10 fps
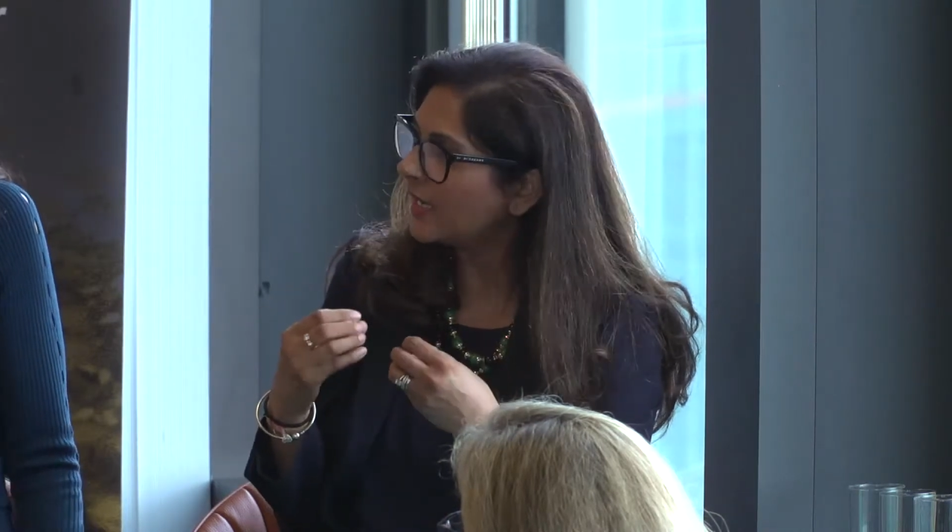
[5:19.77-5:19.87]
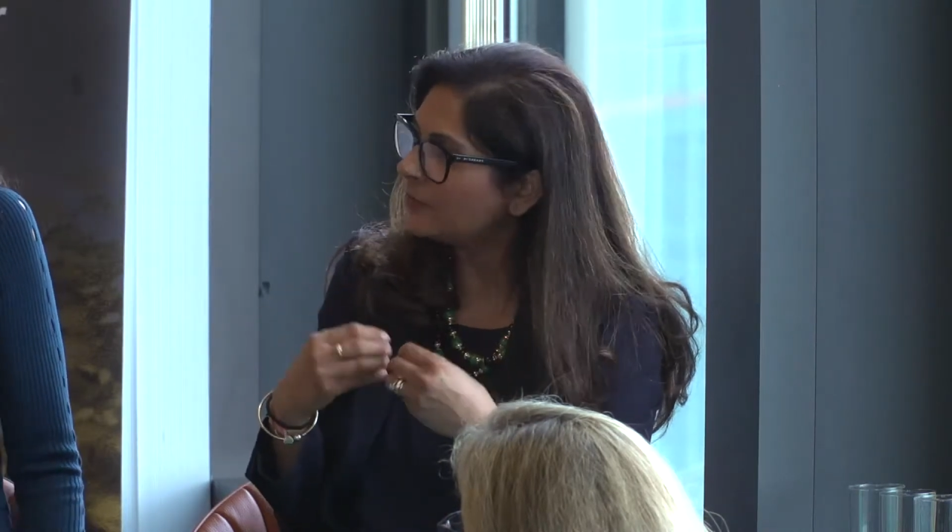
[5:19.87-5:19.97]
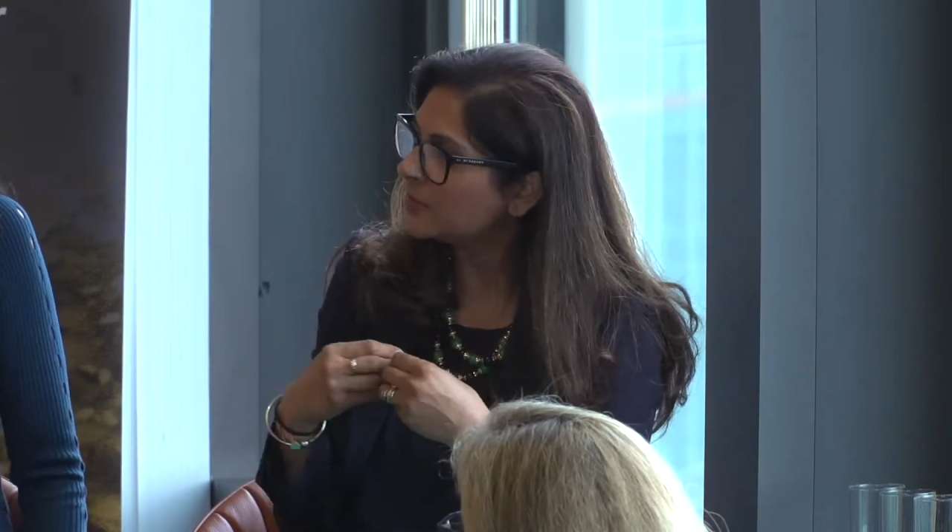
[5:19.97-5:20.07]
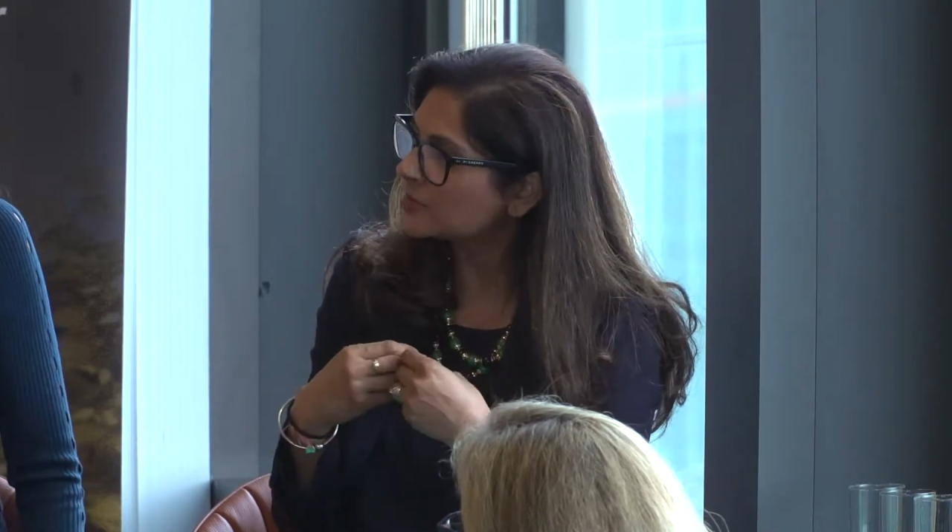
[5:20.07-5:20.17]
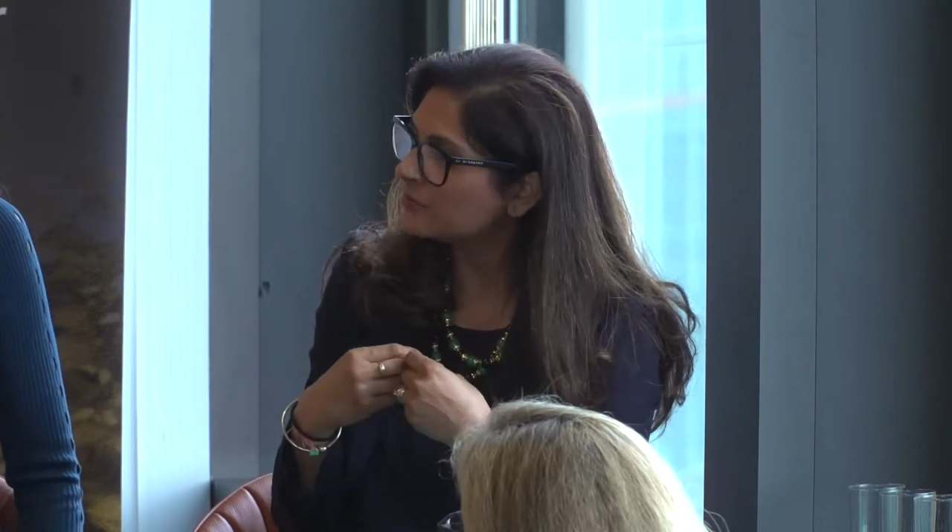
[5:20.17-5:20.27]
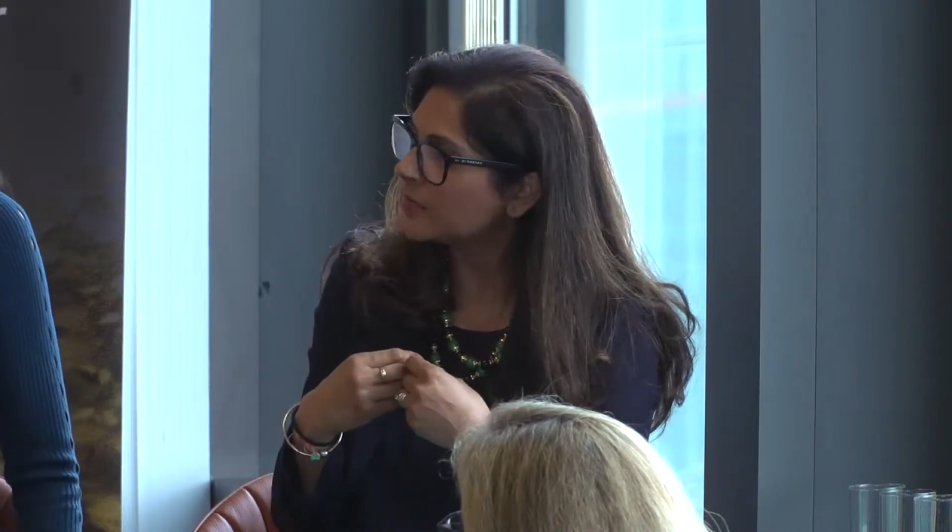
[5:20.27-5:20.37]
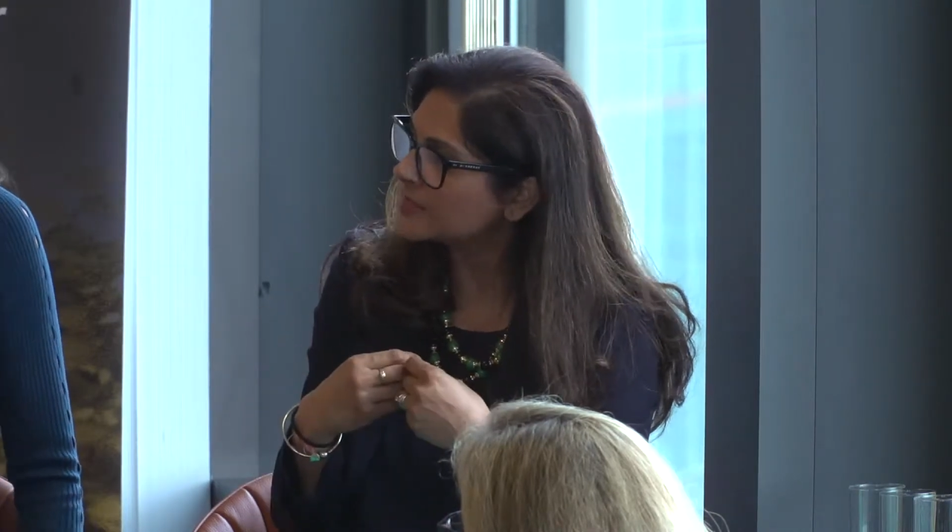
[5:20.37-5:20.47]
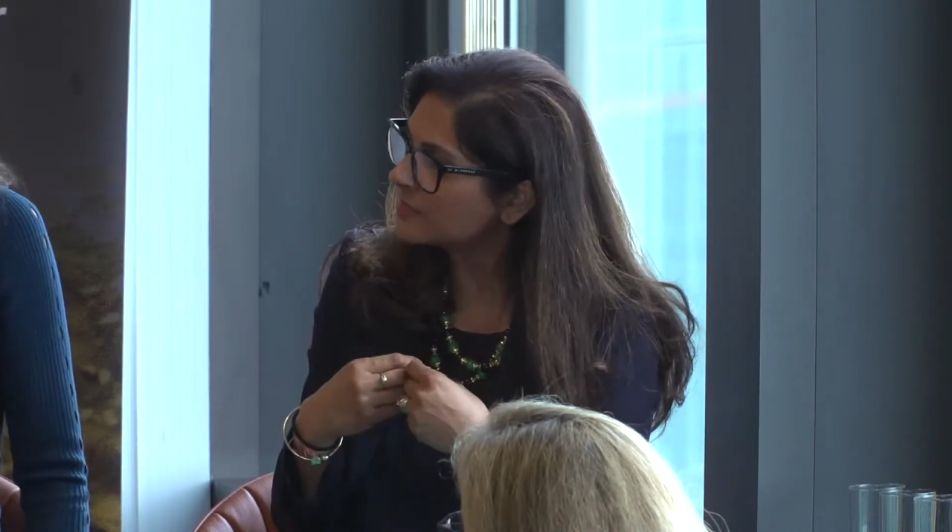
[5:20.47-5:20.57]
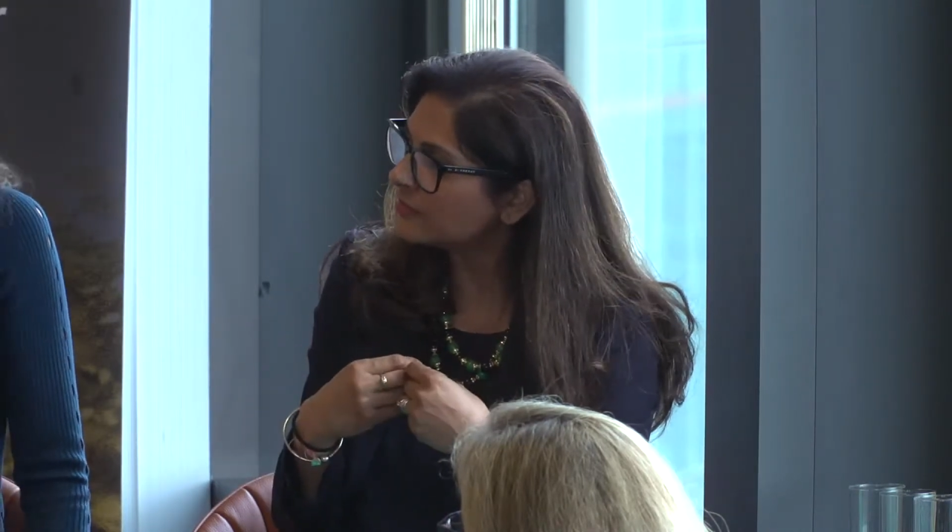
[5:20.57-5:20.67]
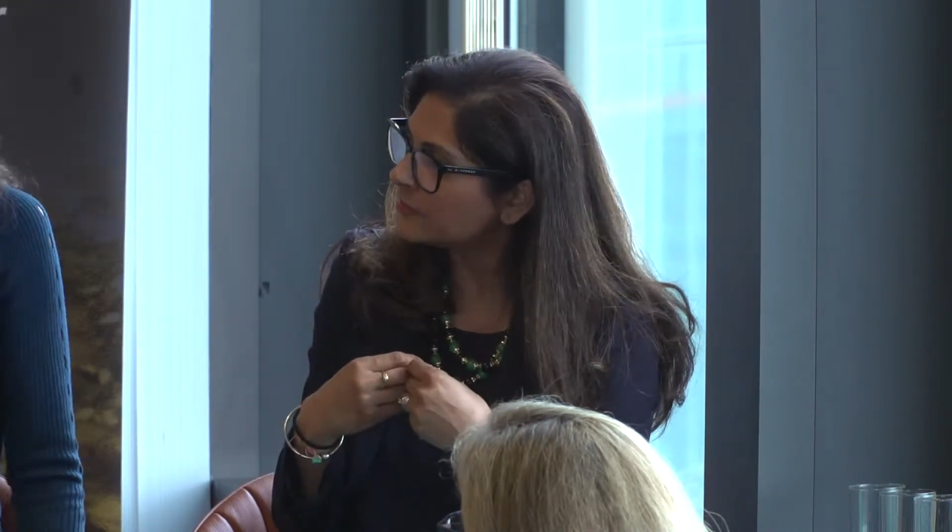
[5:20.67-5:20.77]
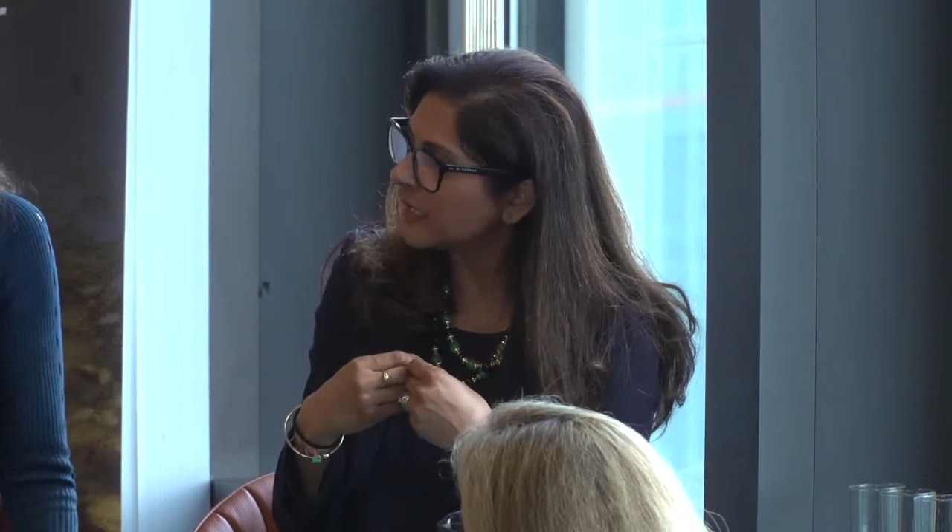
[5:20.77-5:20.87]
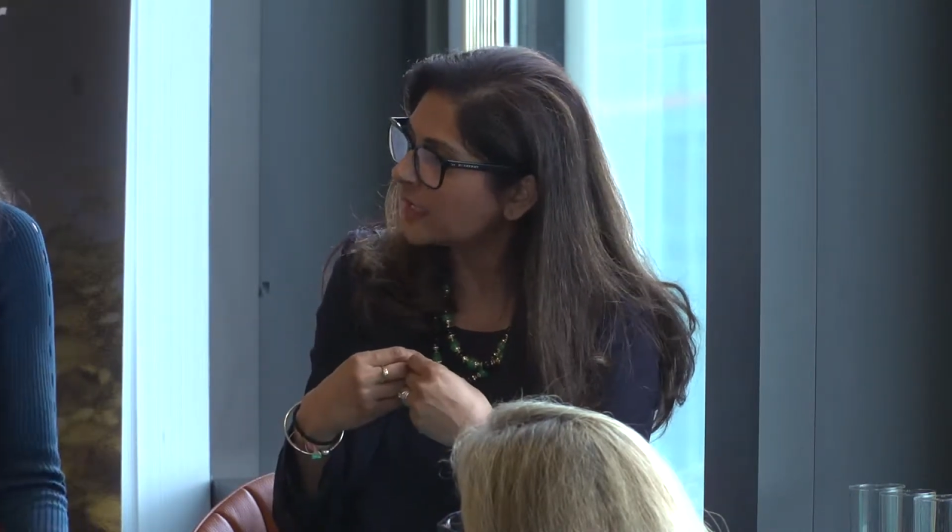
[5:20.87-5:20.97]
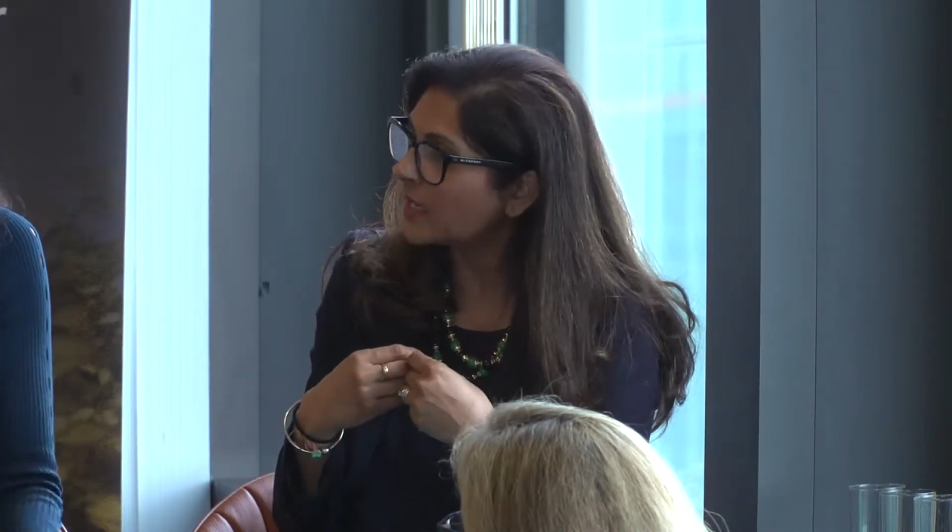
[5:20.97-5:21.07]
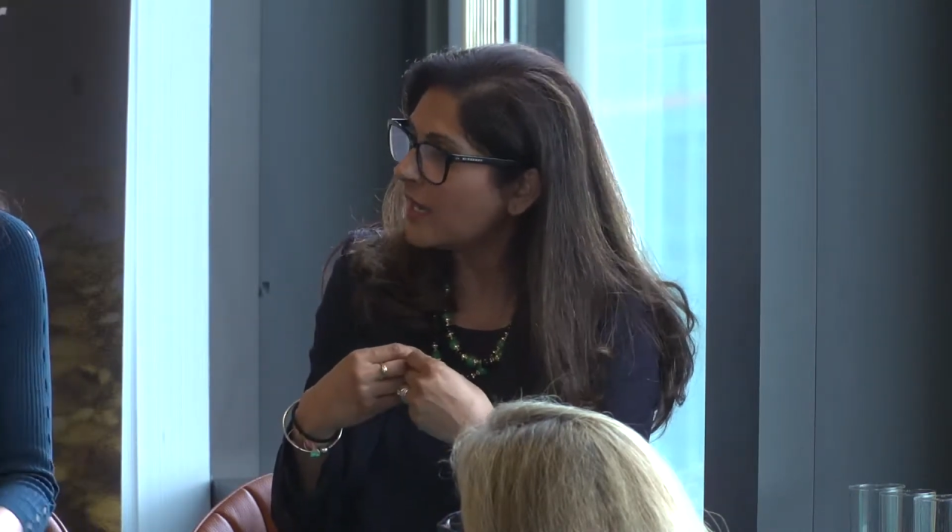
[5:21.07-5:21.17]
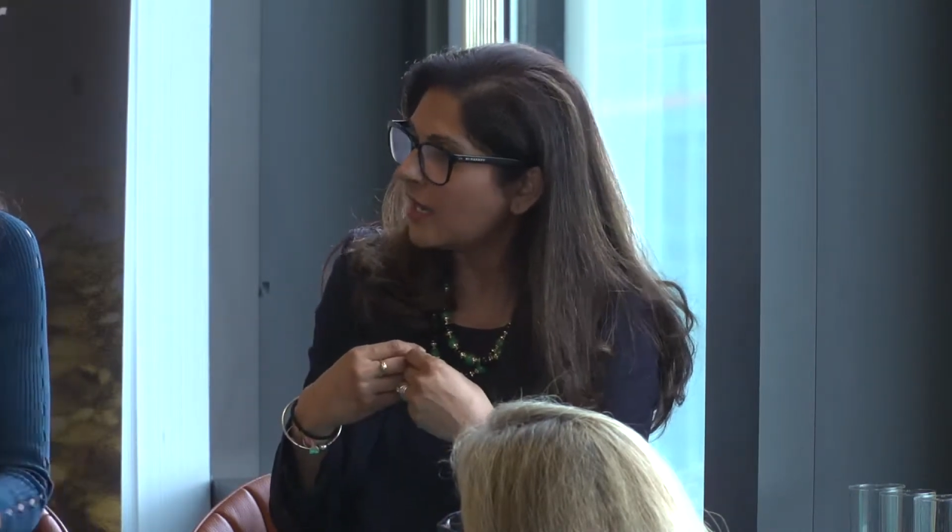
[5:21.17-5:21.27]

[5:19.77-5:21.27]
element of myself back,